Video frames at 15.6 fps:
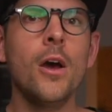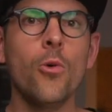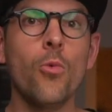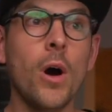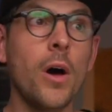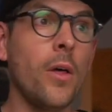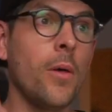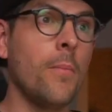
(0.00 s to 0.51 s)

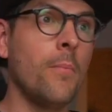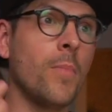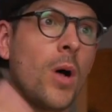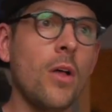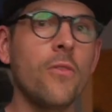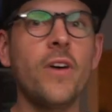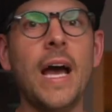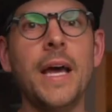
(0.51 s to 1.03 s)
well,
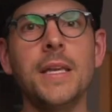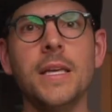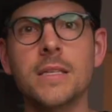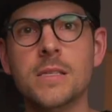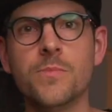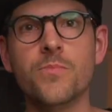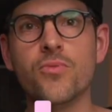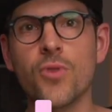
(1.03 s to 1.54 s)
Mullvad
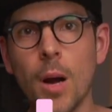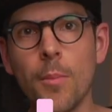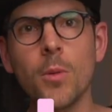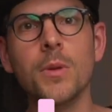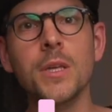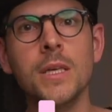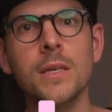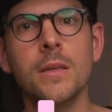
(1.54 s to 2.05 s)
is
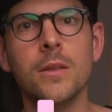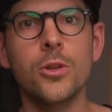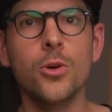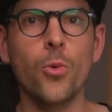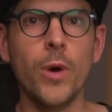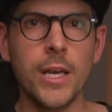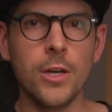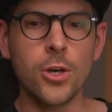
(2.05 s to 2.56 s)
probably the
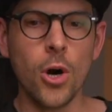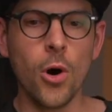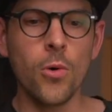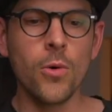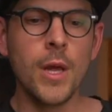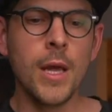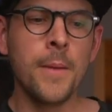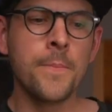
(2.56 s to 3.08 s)
way to
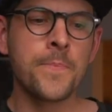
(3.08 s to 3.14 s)
go.